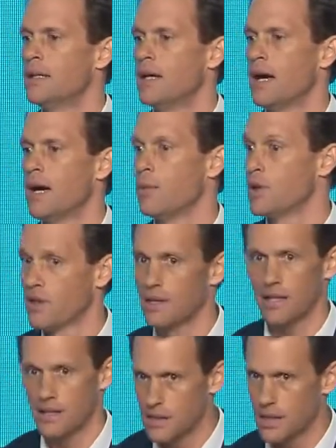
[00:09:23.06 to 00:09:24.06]
And we think
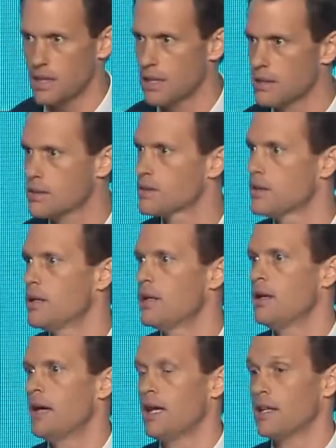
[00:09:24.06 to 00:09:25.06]
that cities
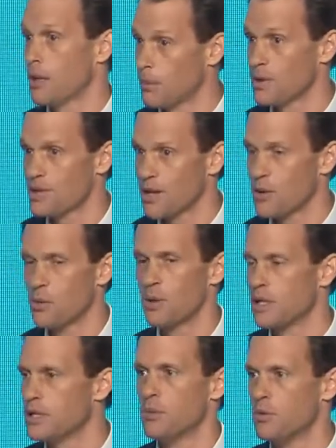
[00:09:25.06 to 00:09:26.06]
and companies like Uber
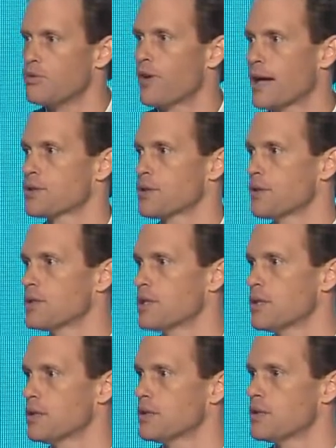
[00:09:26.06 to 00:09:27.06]
need to move faster
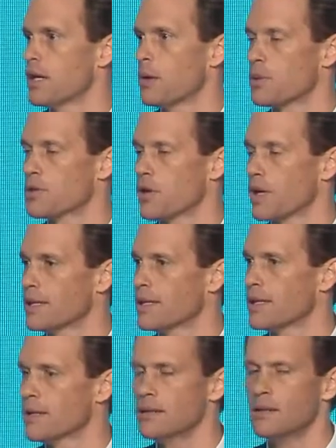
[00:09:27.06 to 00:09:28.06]
to help us all get
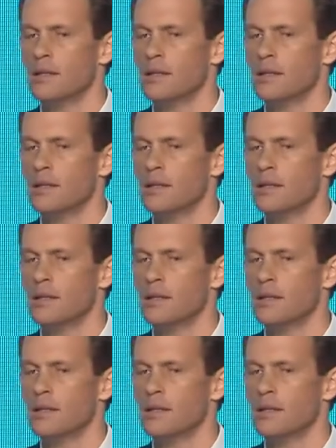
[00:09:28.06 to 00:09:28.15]
there.